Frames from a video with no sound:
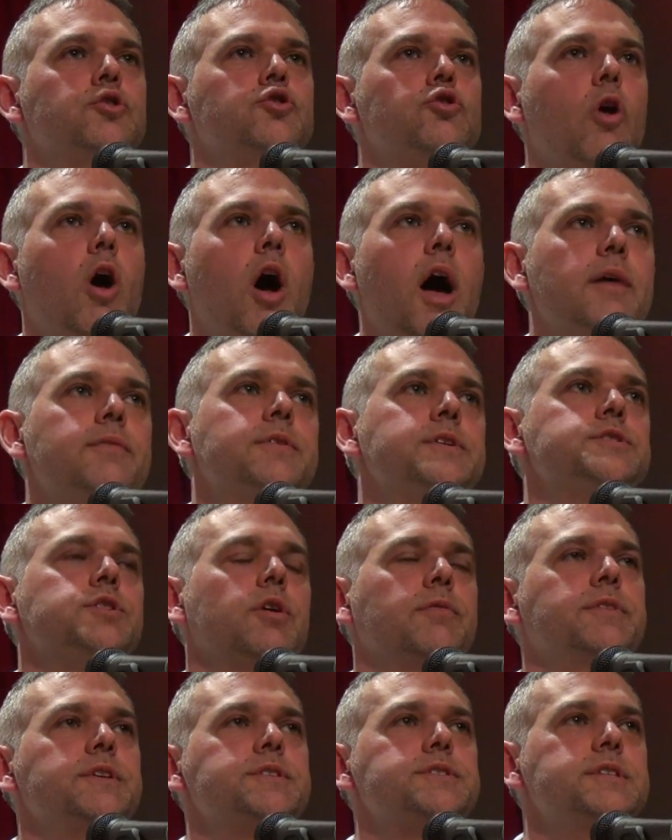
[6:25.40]
drivers
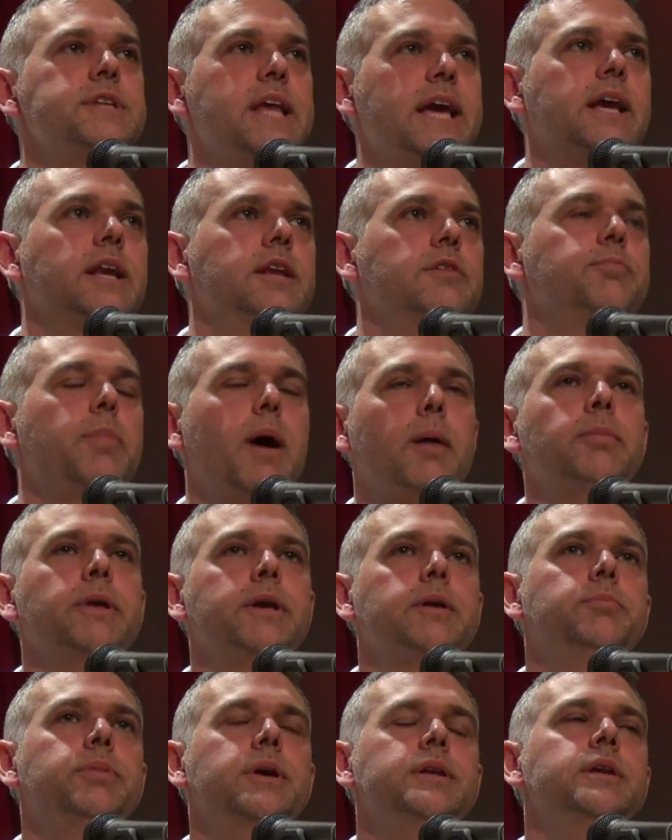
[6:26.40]
of this negative
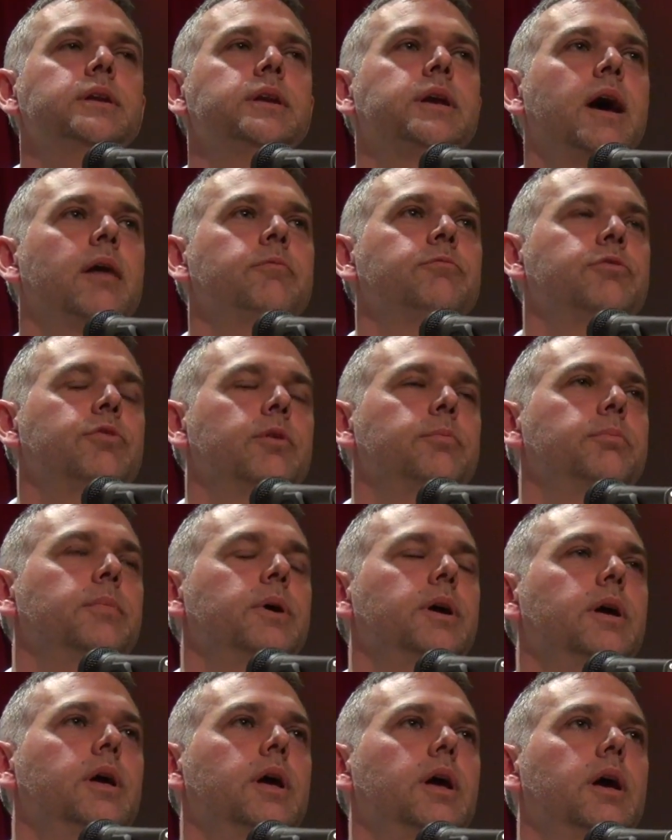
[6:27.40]
public opinion come
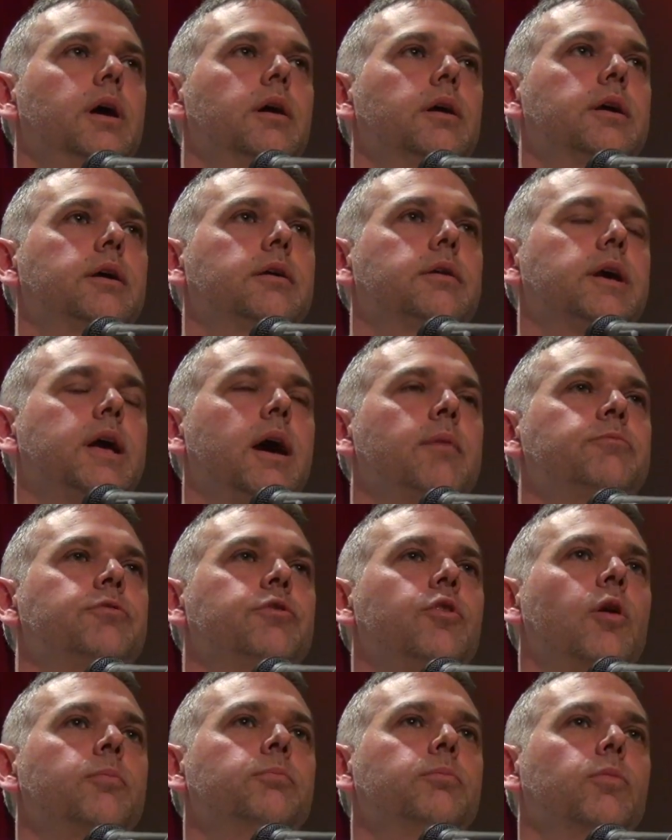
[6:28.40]

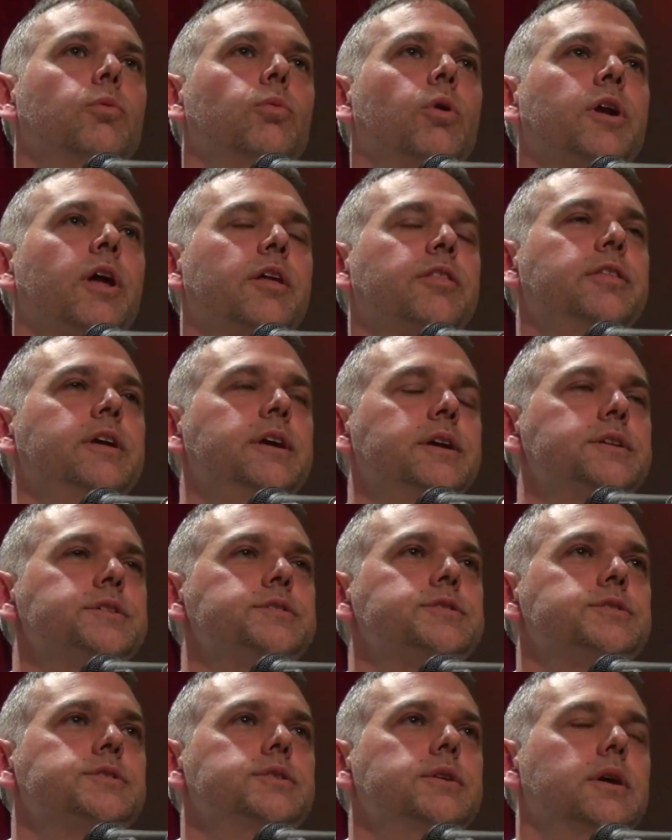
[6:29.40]
from what I think
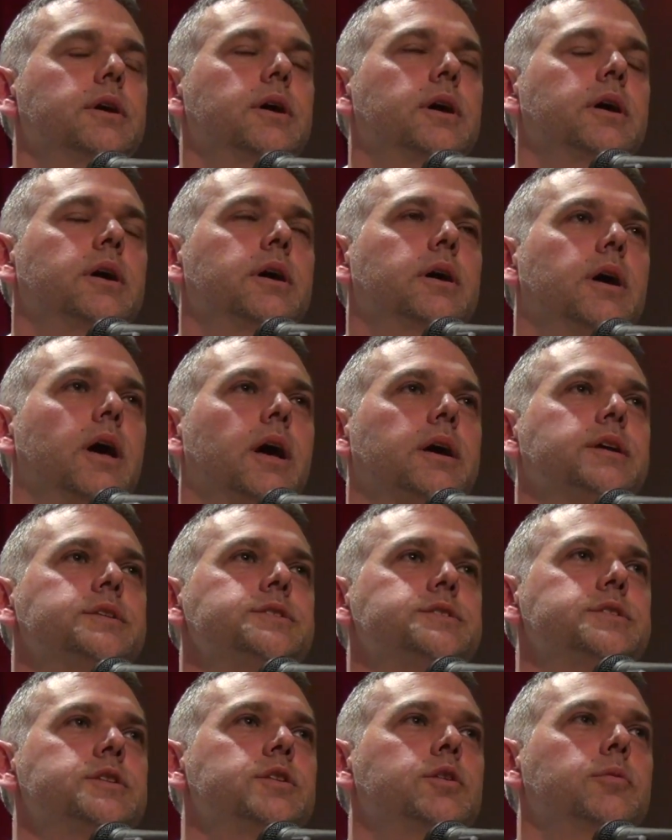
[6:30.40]
is a
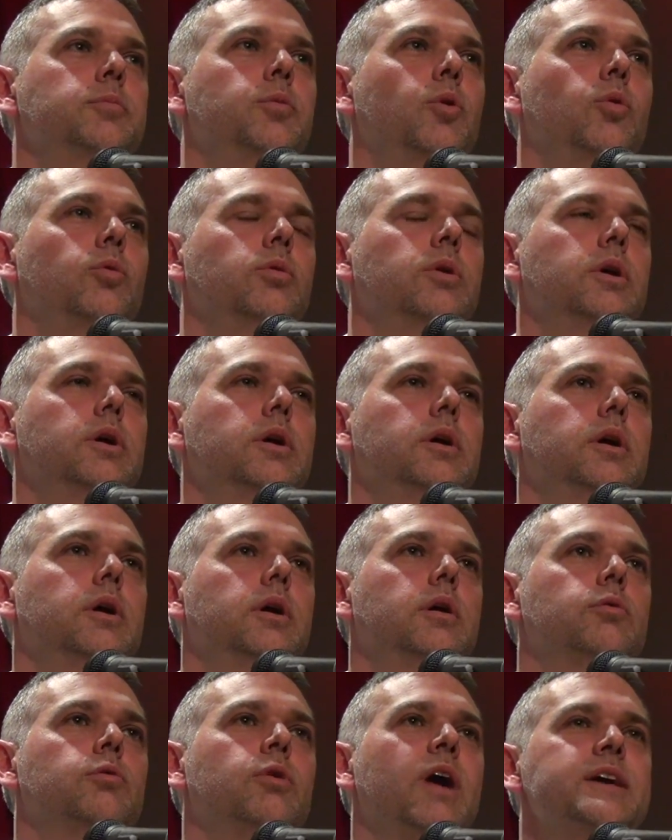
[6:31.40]
considerable
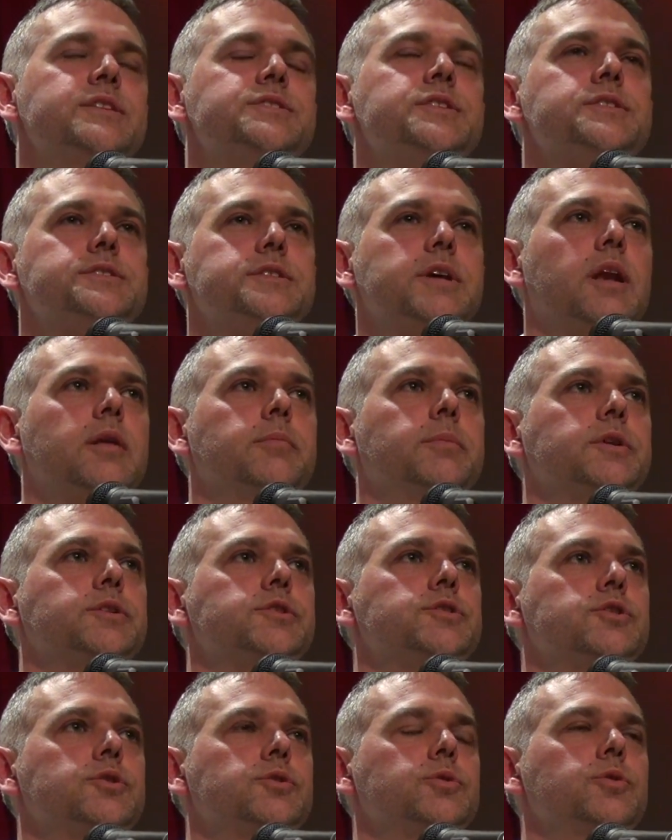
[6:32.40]
racist
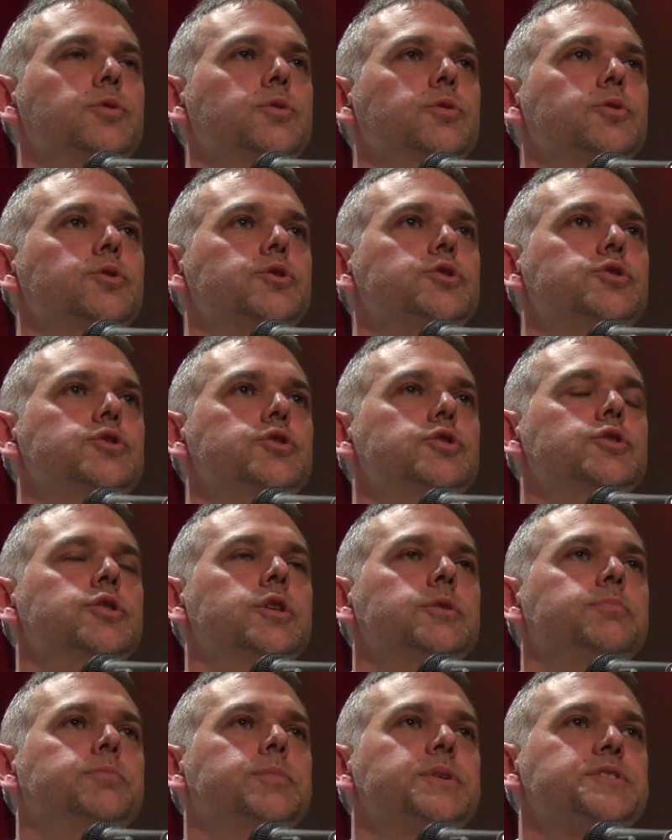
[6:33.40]
element
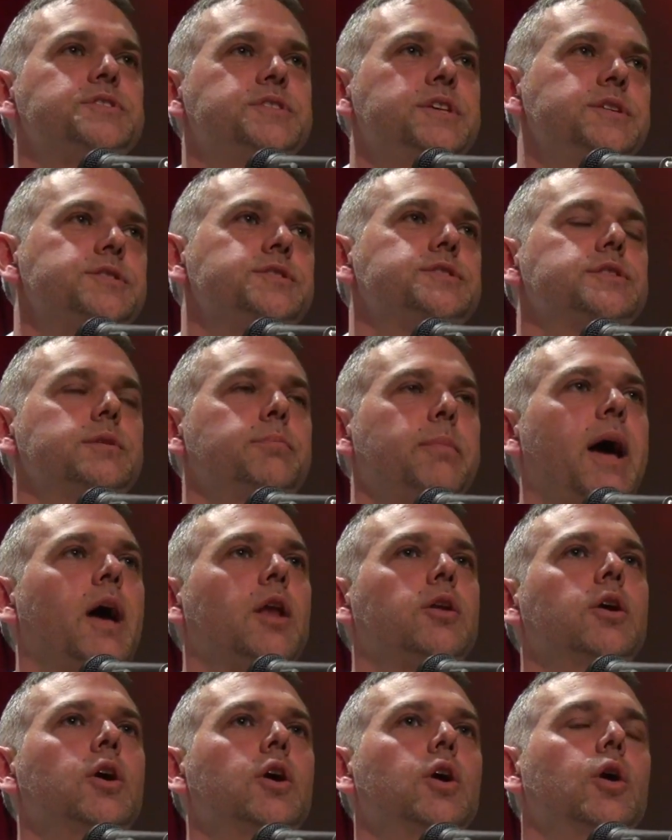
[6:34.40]
that persists
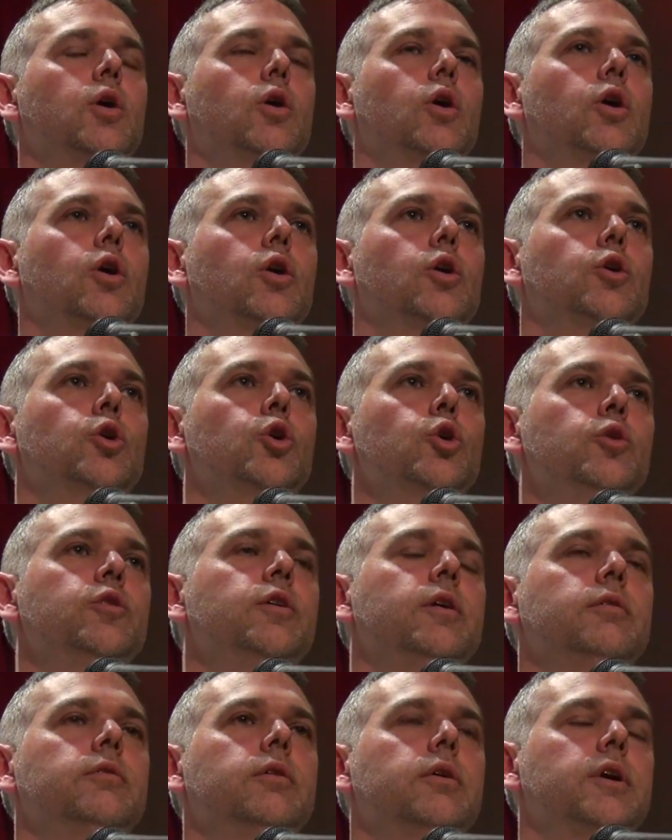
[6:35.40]
about
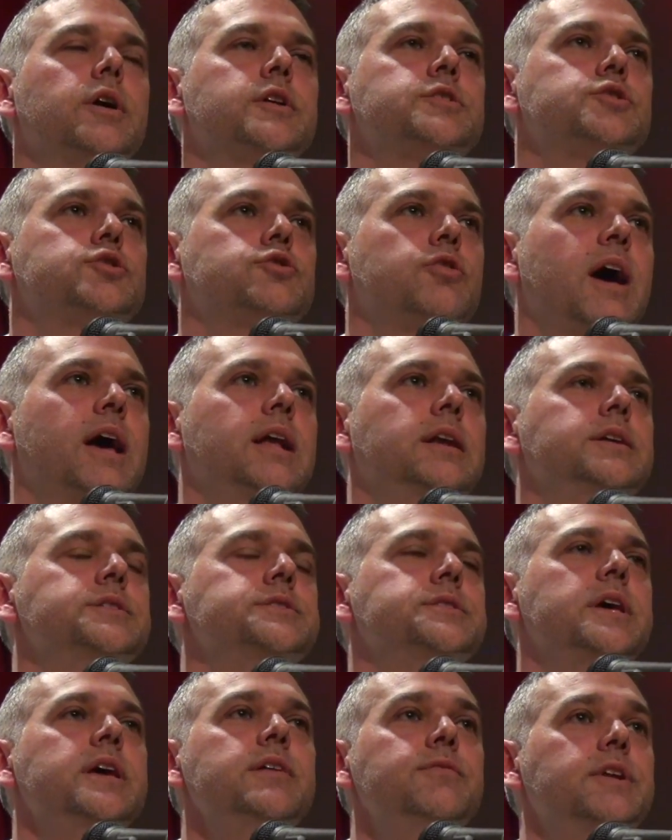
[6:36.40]
who
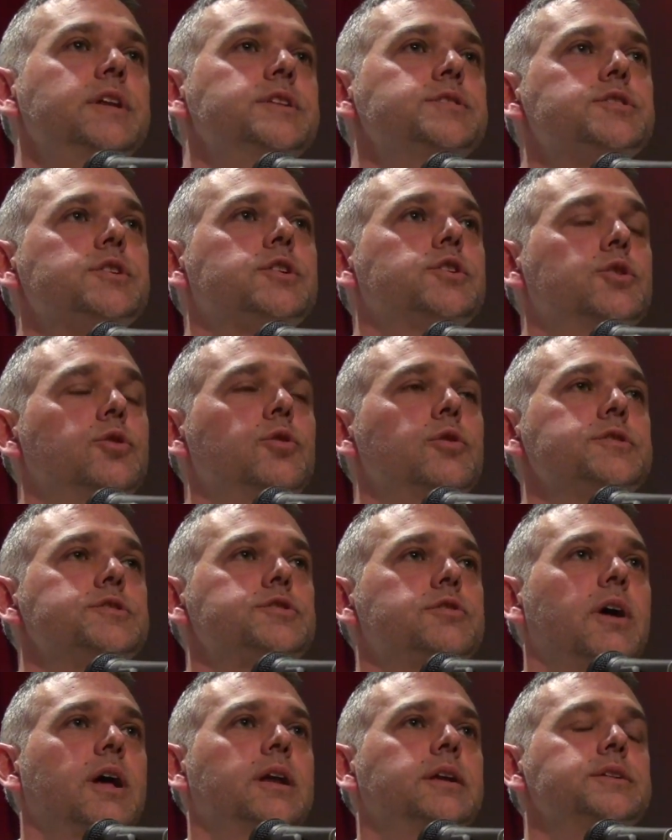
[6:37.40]
Australians, even insecure
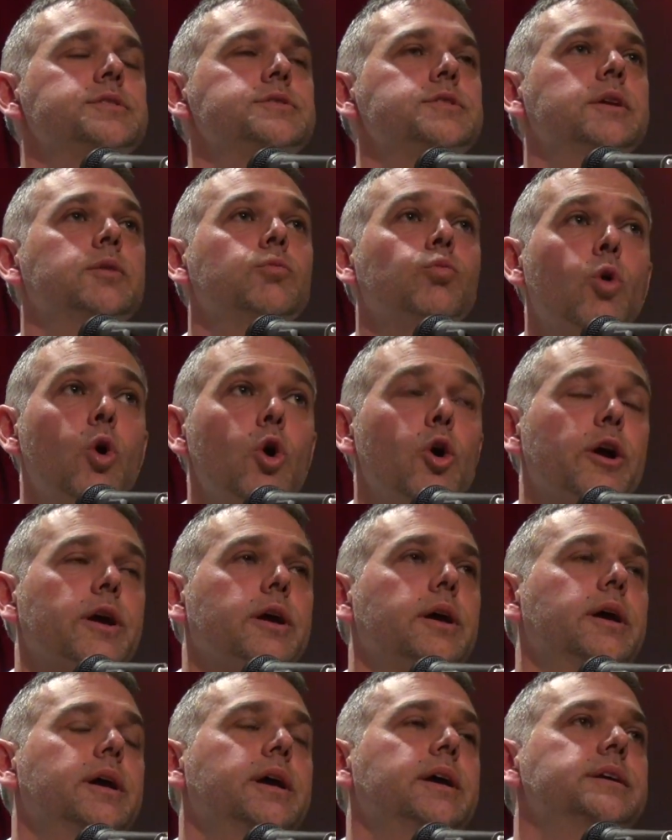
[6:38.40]
Australians in work,
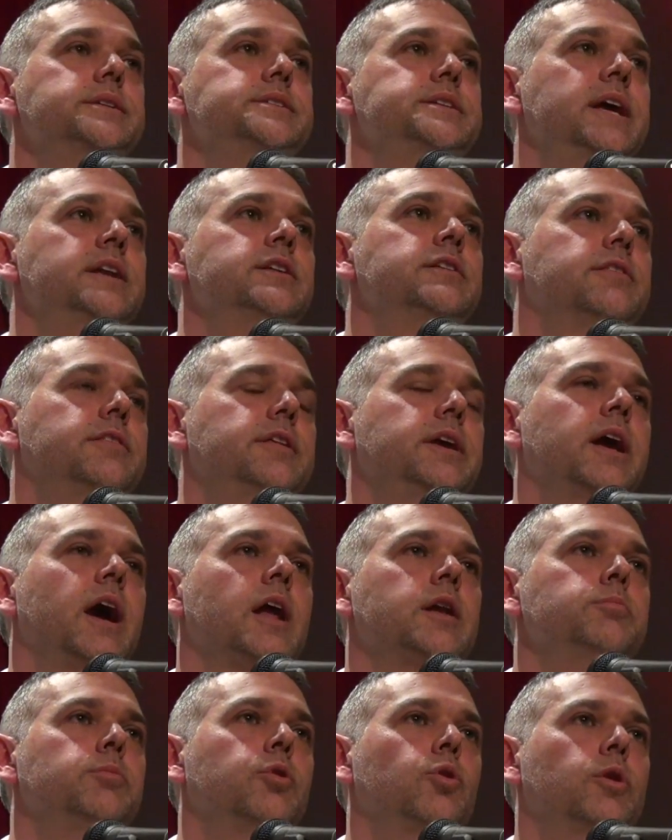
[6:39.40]
tend to think
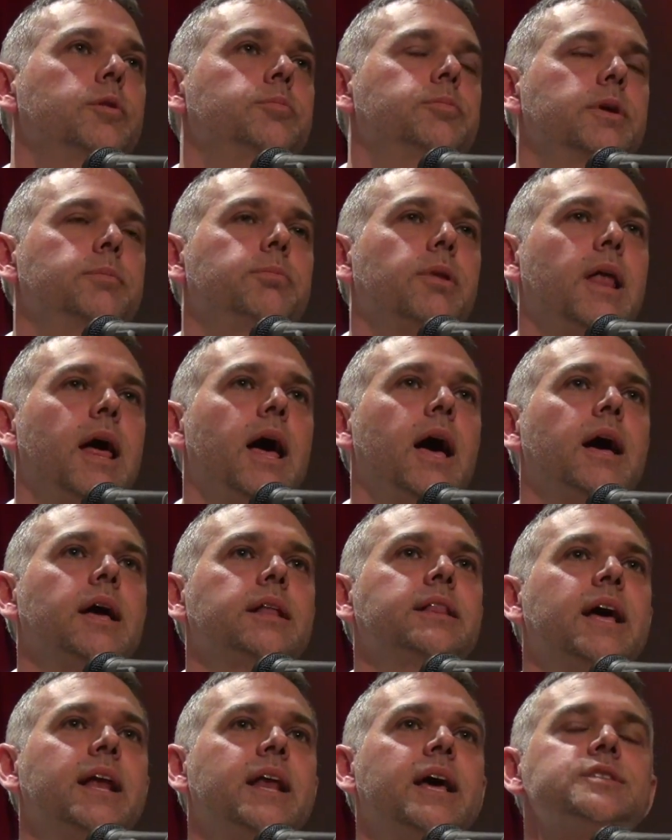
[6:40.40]
unemployed people are,
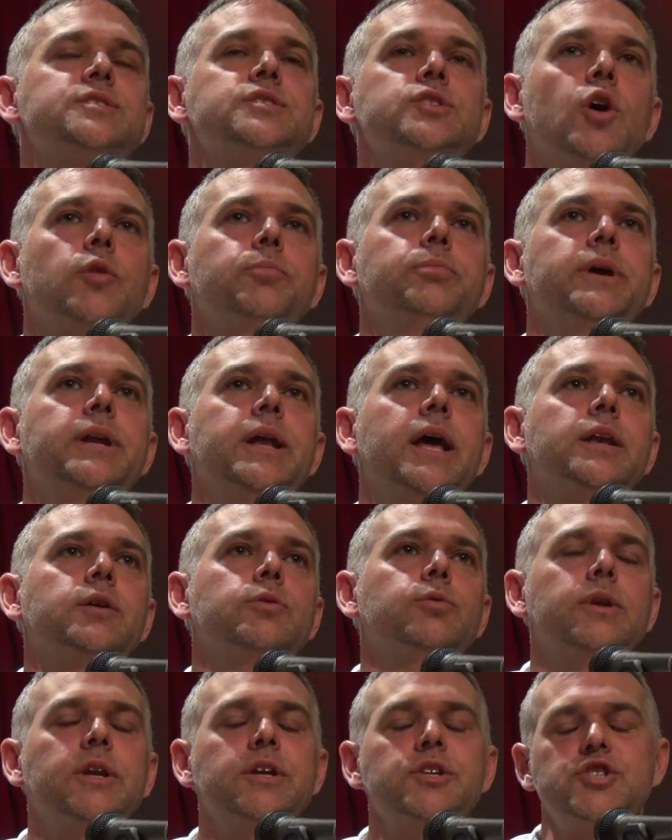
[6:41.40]
and that has not been
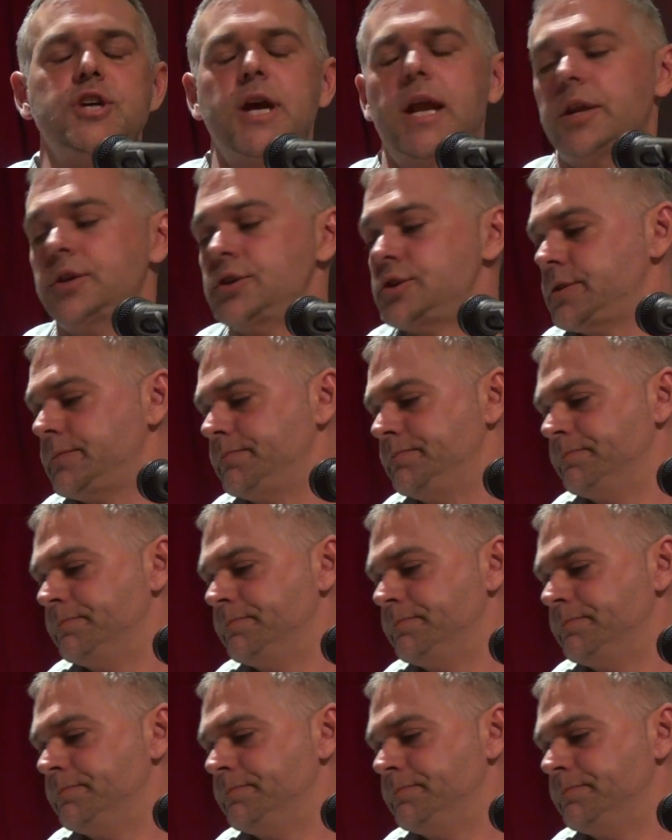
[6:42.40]
adequately challenged.